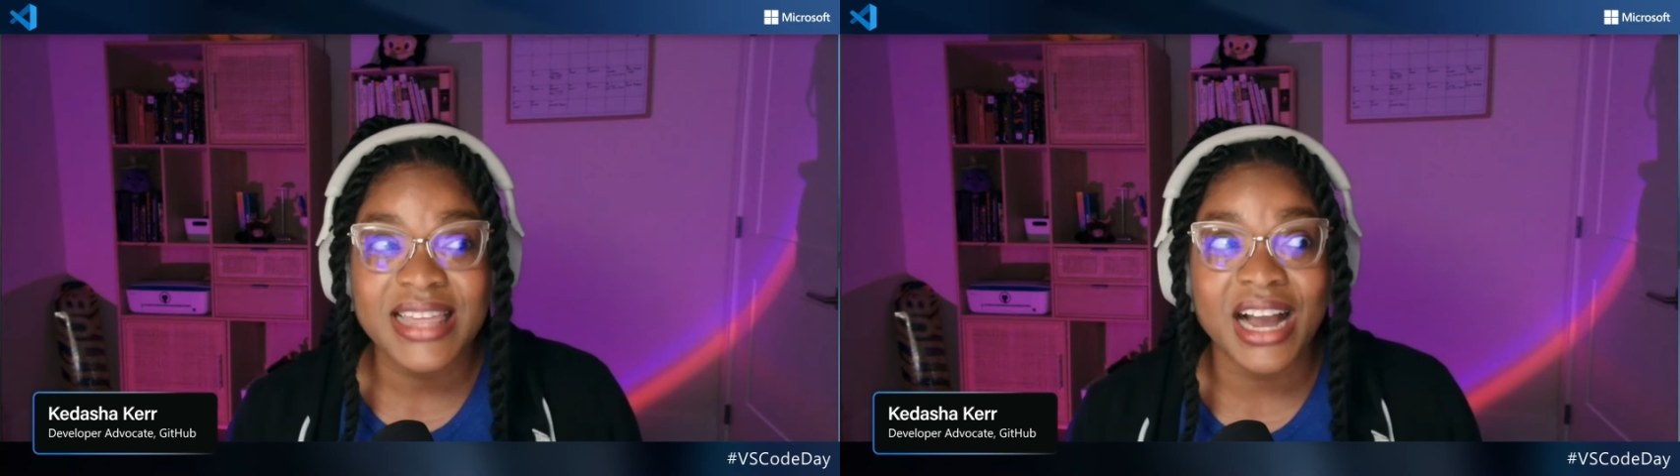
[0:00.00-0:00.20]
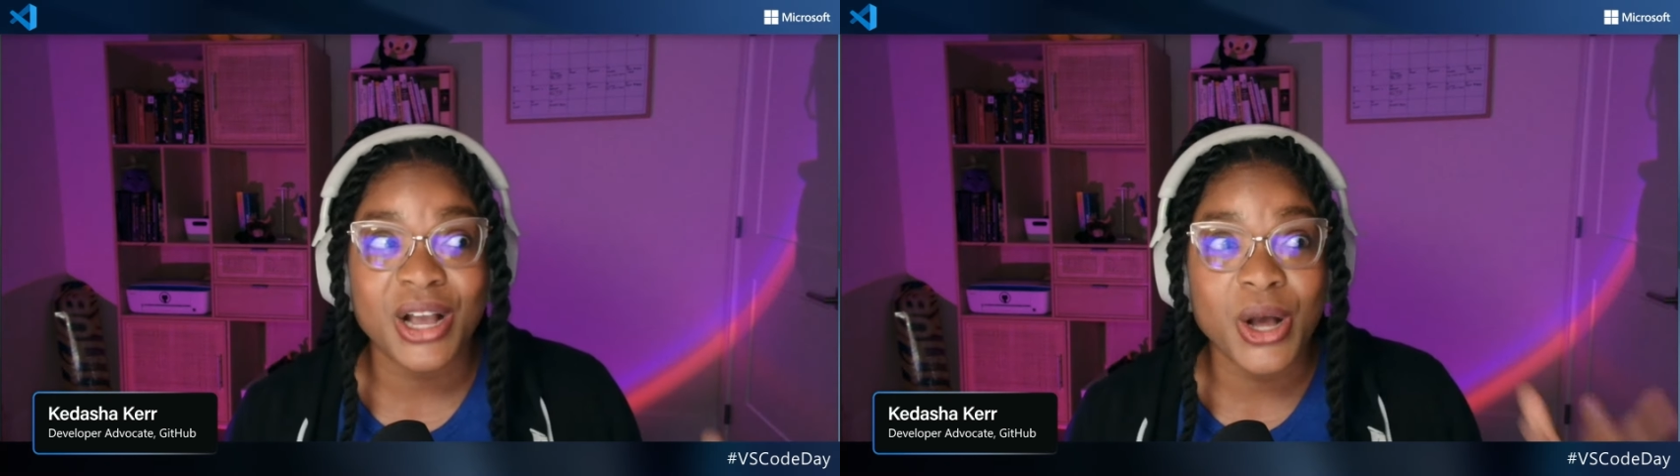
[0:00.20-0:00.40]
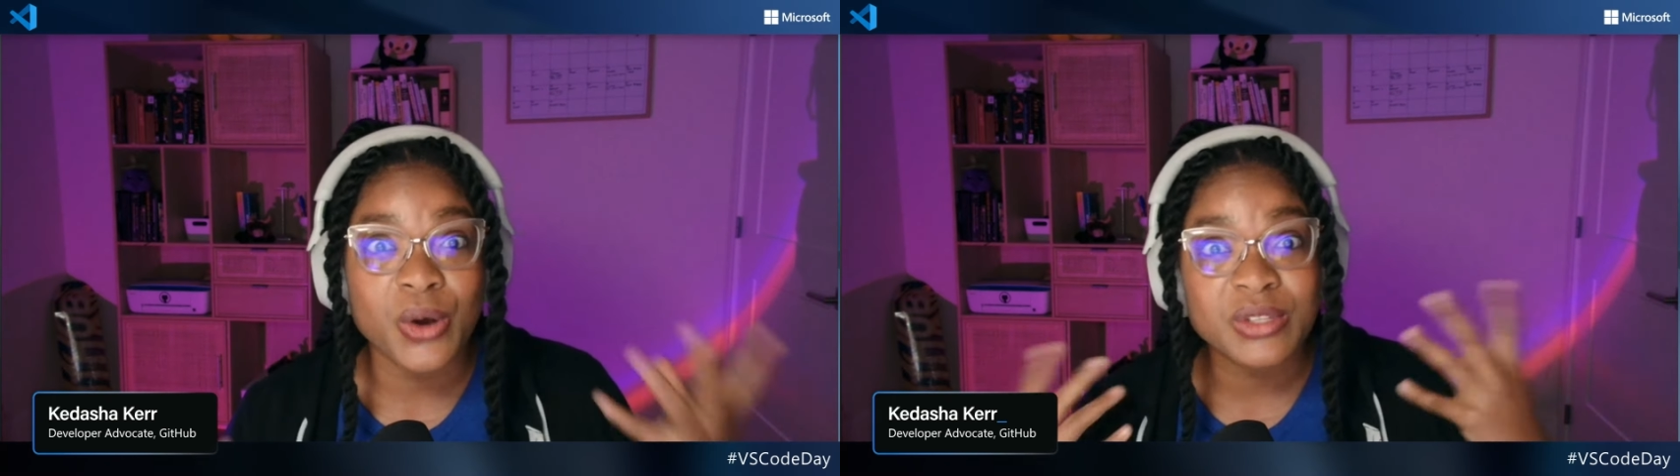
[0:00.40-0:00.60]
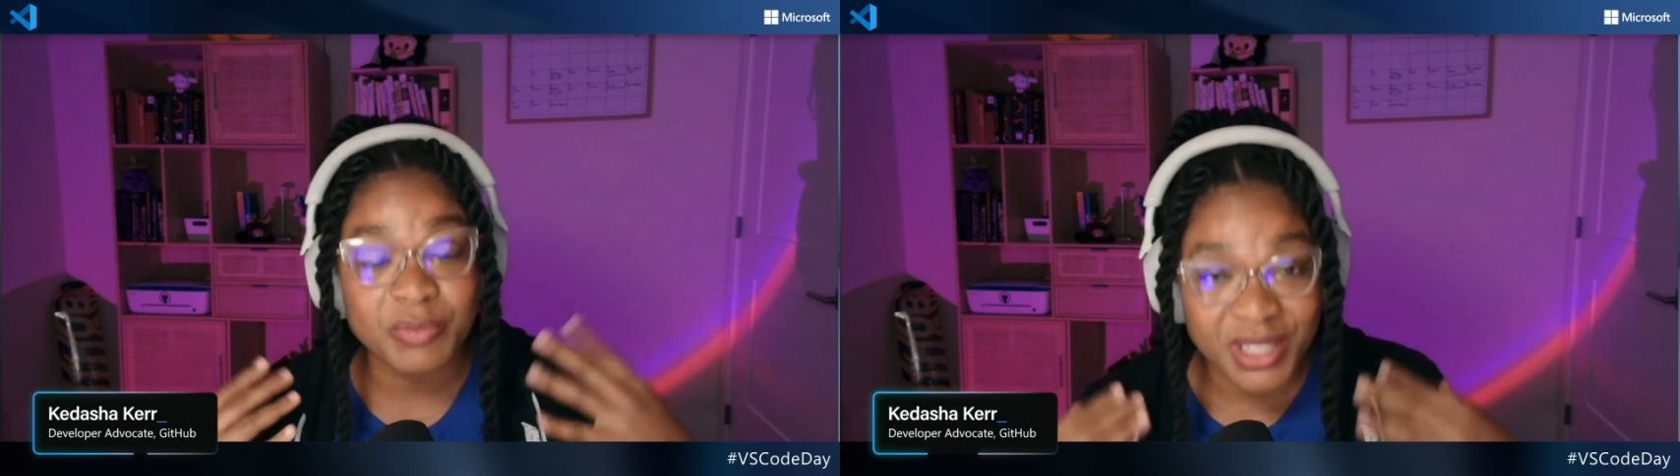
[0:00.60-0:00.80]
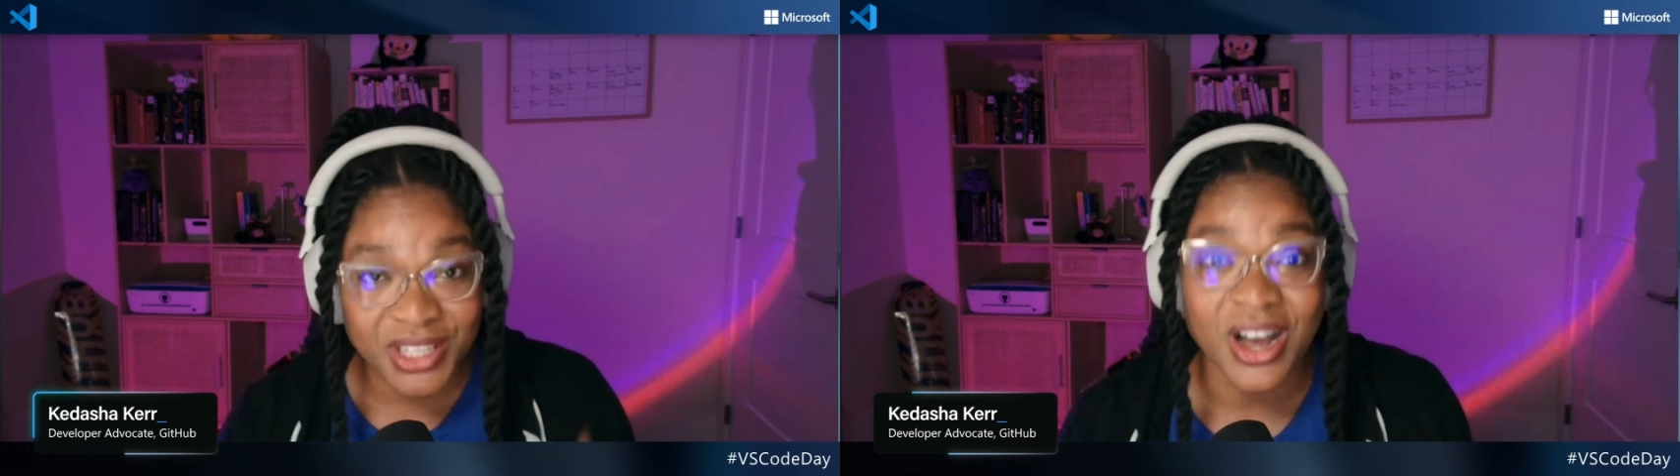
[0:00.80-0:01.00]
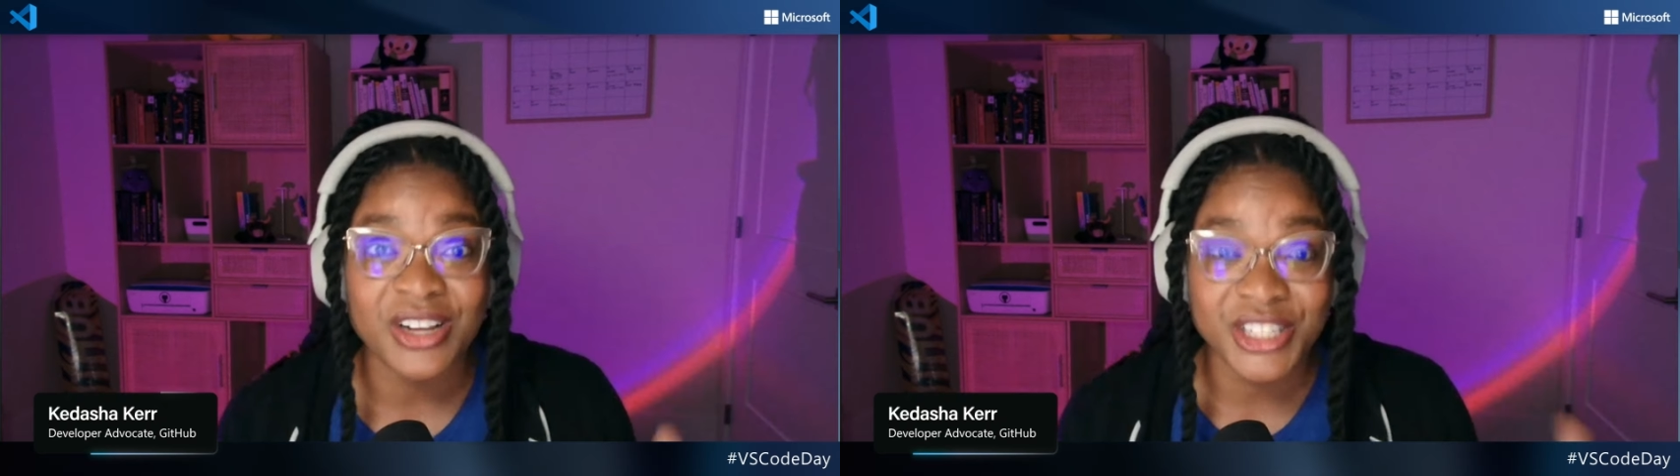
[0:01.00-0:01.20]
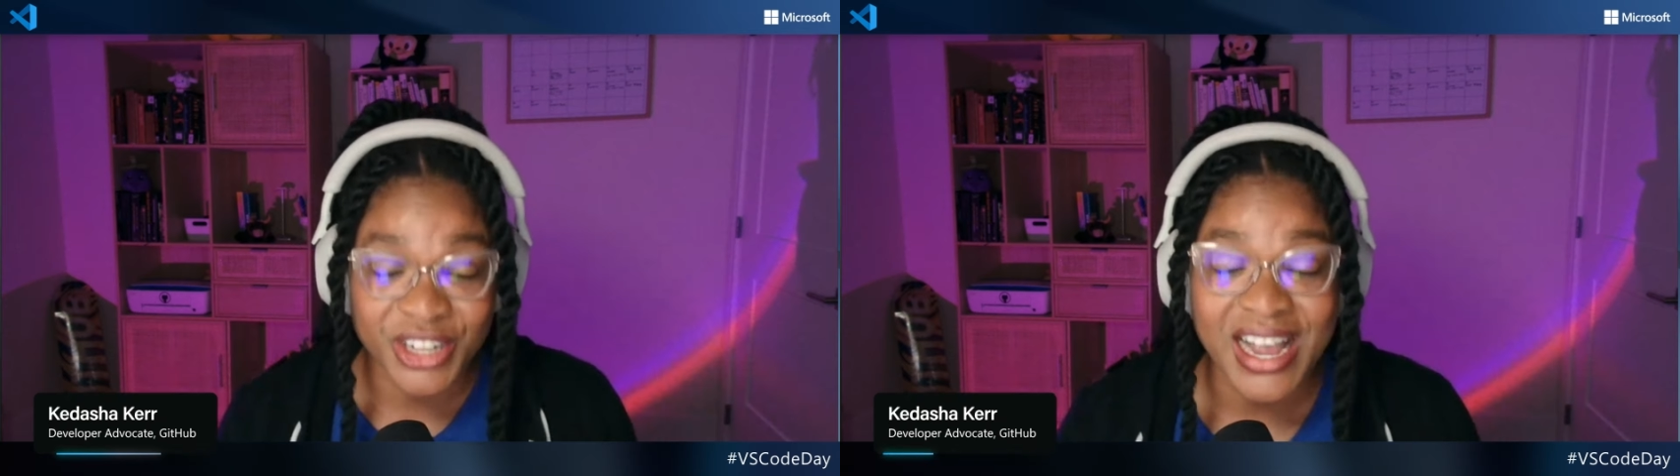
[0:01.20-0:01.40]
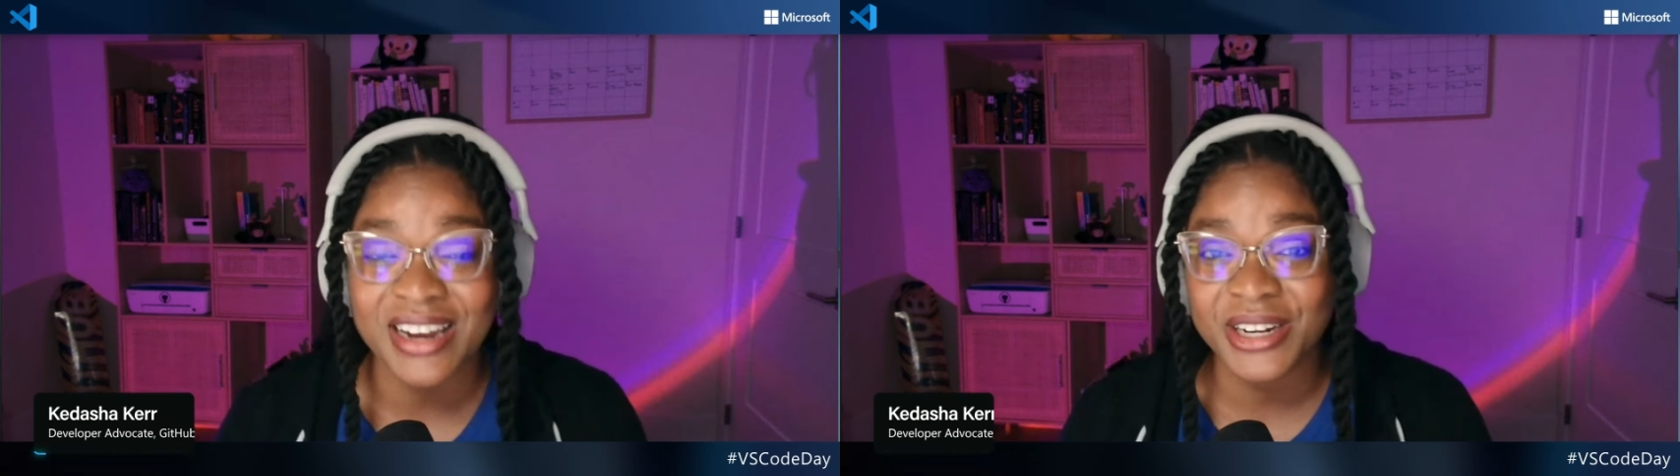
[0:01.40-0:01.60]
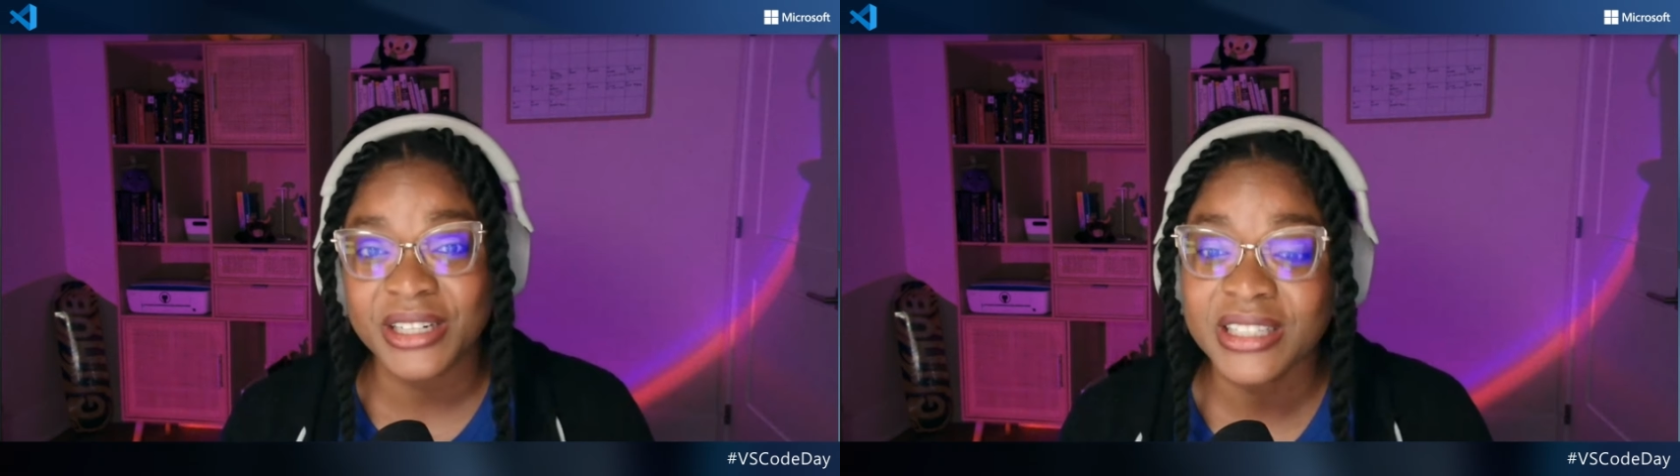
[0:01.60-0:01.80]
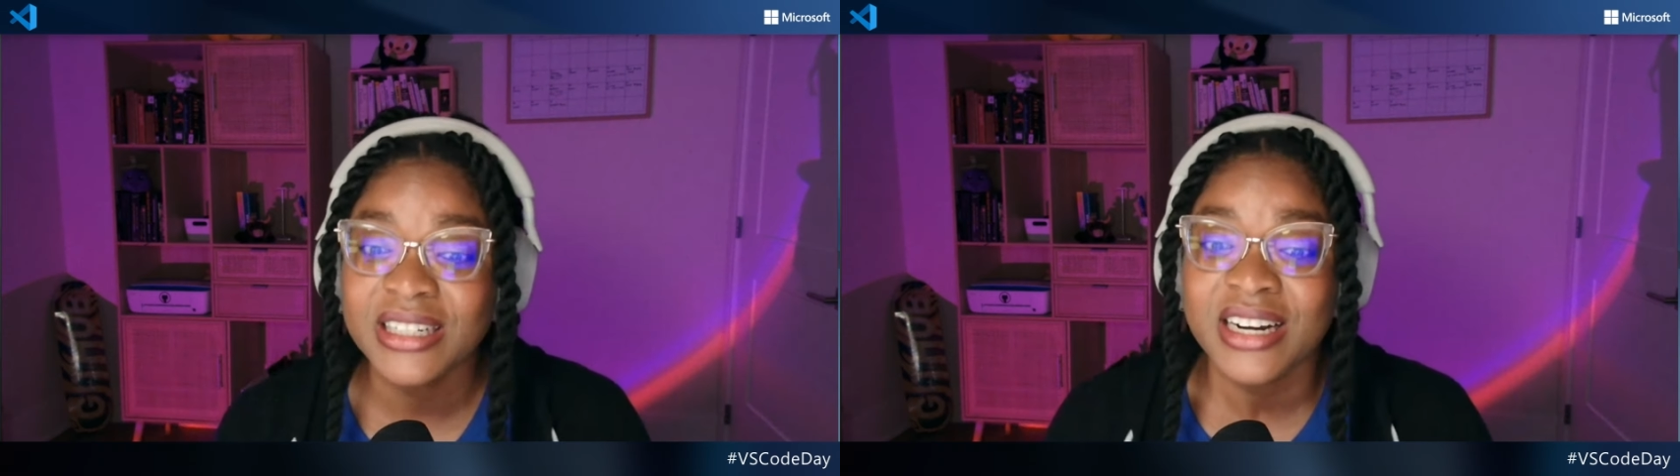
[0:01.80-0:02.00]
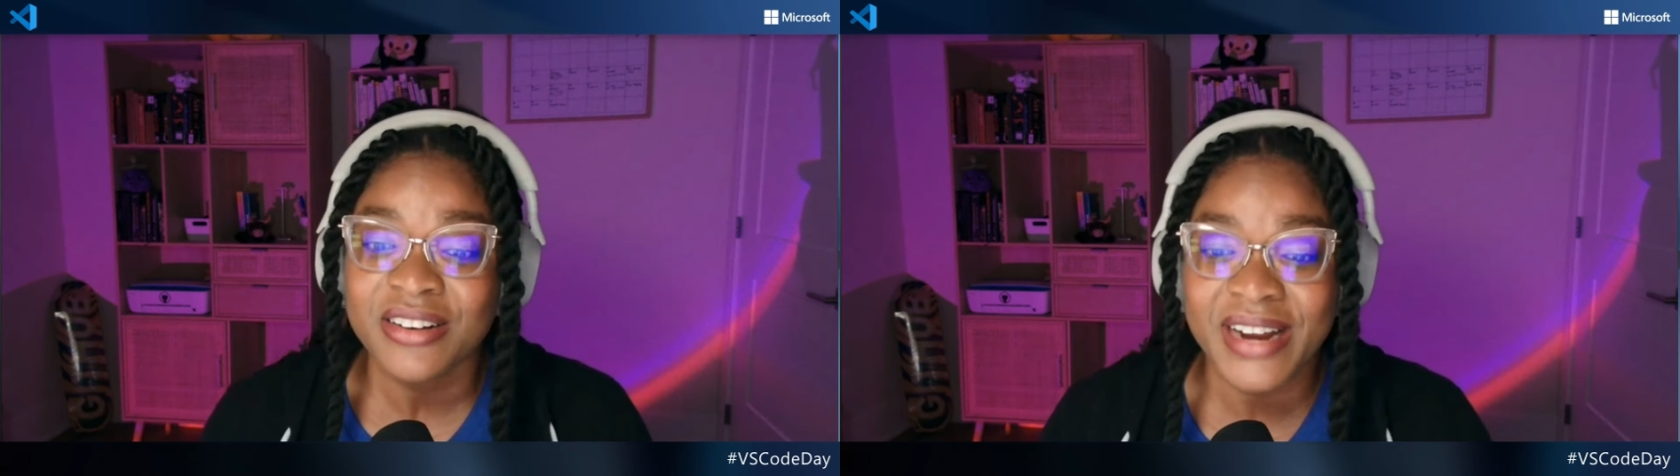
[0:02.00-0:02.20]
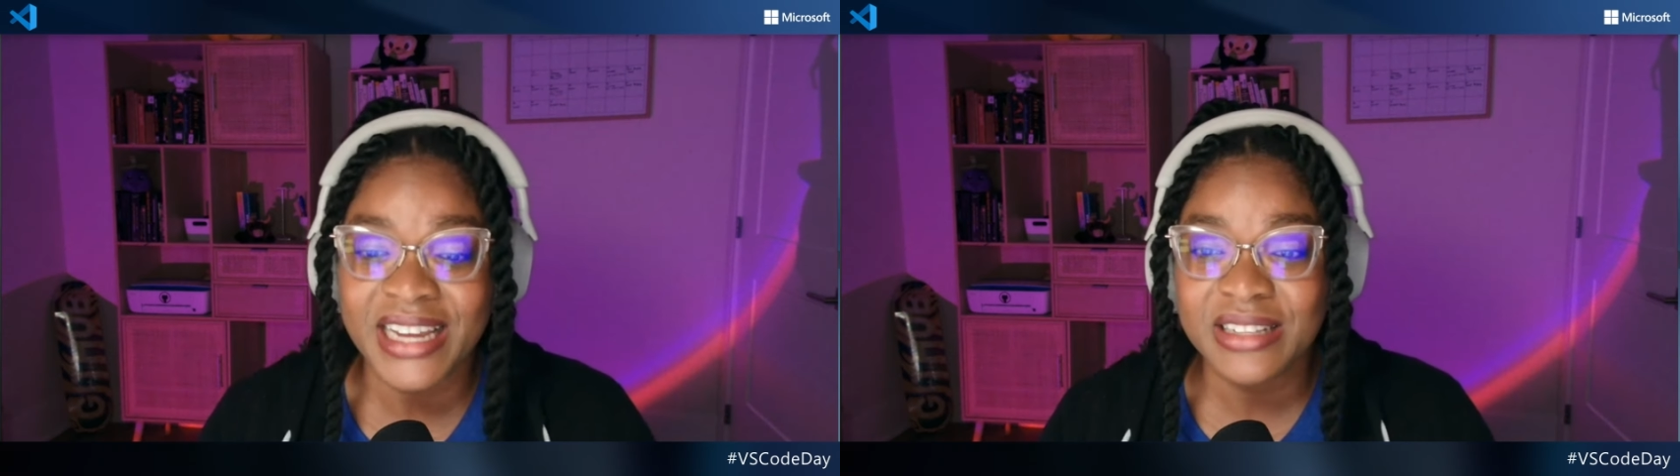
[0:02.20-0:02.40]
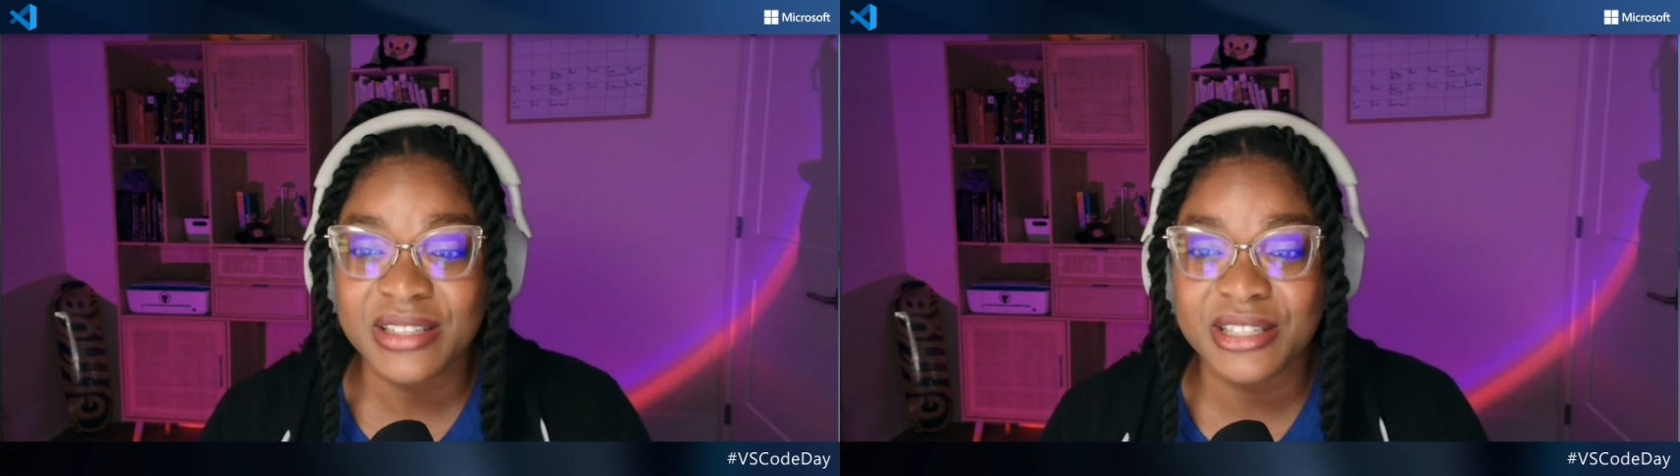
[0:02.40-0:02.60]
that goes beyond your editor, right?